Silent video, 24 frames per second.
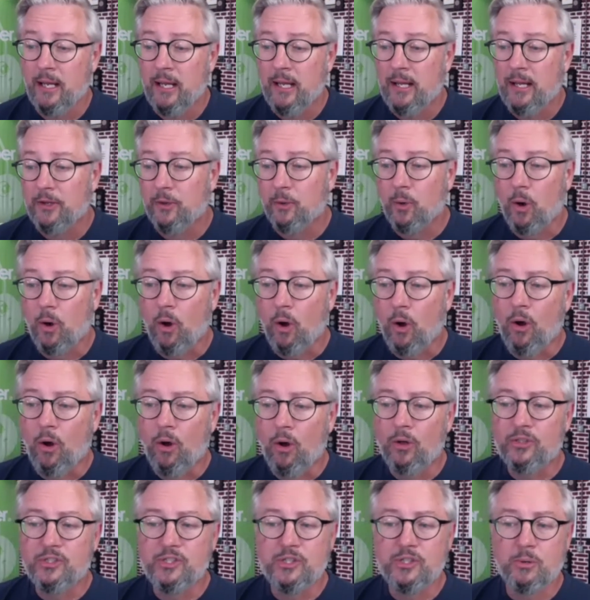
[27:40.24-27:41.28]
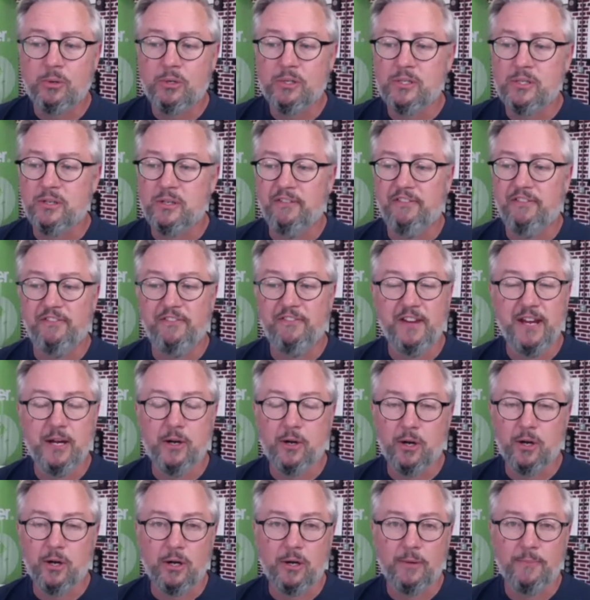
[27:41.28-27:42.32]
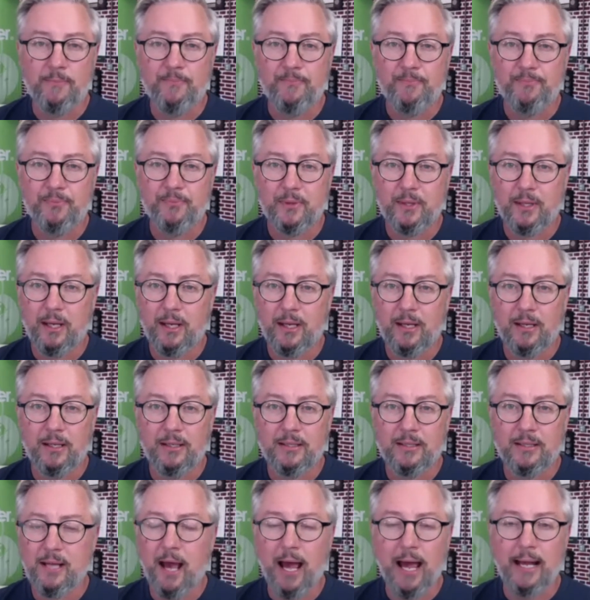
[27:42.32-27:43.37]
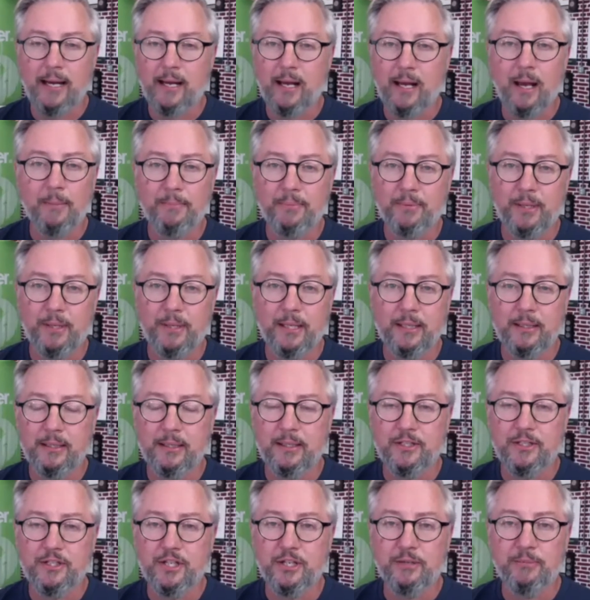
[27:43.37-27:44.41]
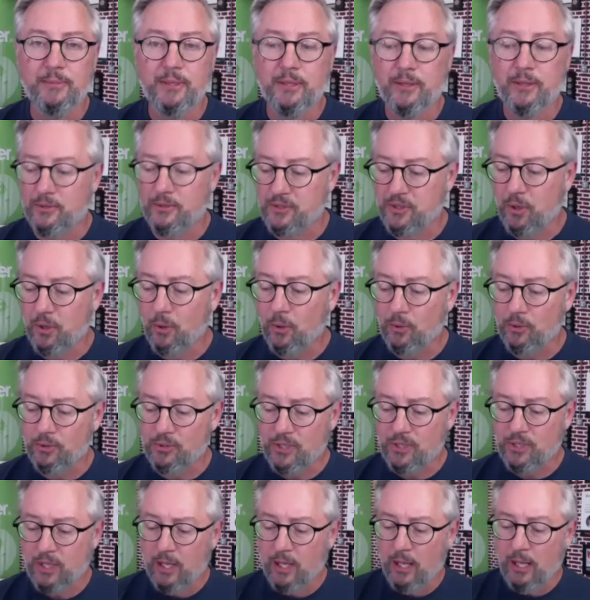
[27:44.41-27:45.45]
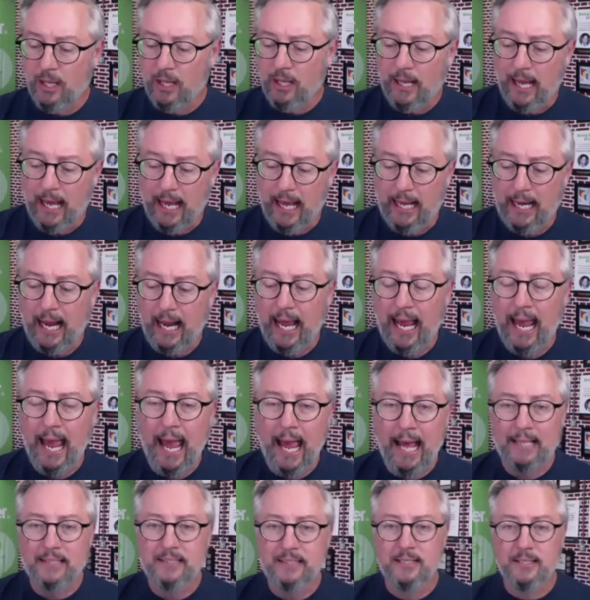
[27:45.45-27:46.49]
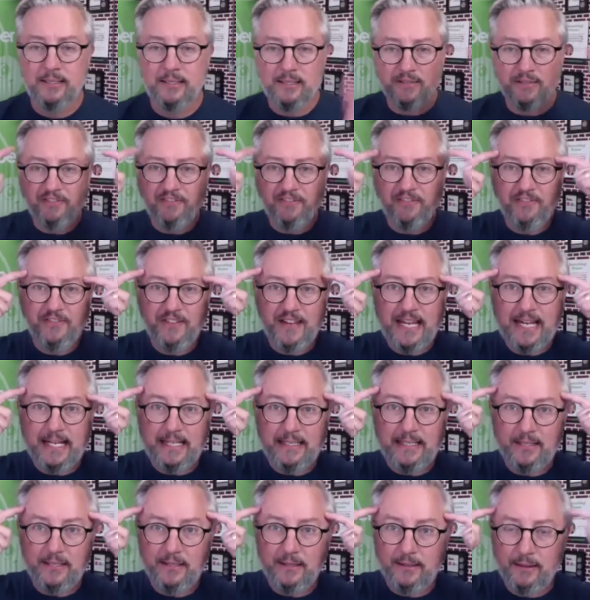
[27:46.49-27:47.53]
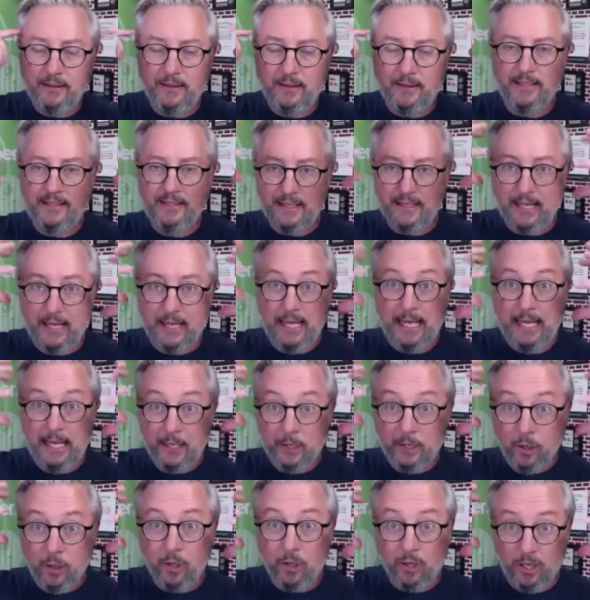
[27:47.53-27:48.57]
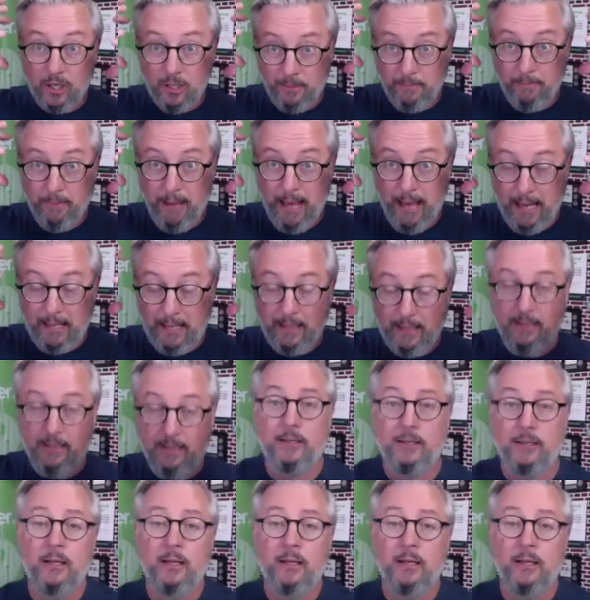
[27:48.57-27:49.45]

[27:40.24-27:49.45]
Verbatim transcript: There were all sorts of fear uh, tied up in the achievement of those goals. And I had to defeat this inner combatant